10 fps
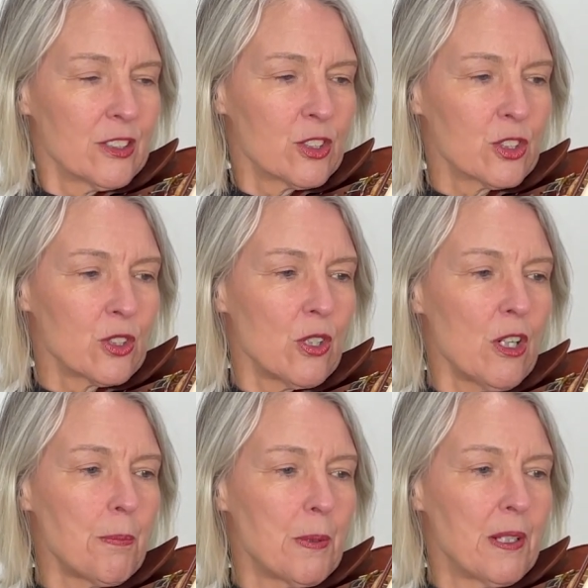
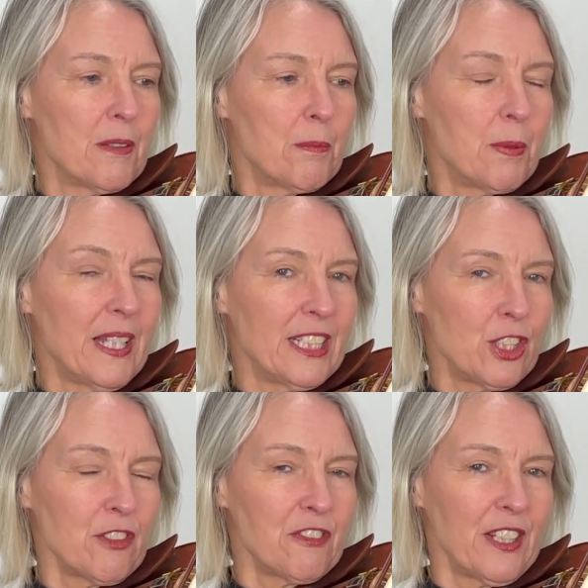Stop, place
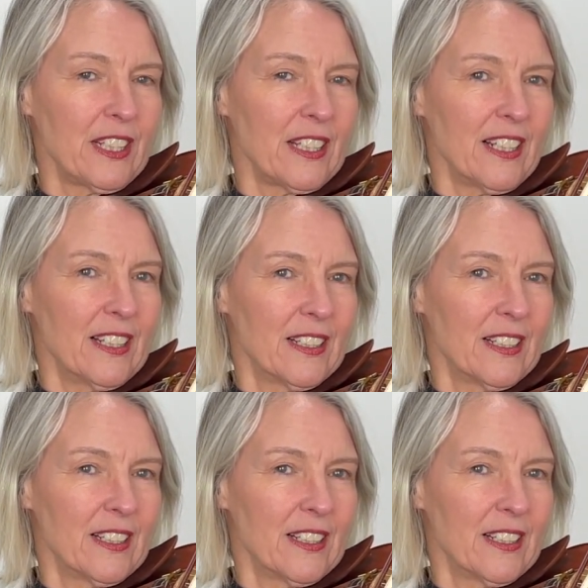your finger.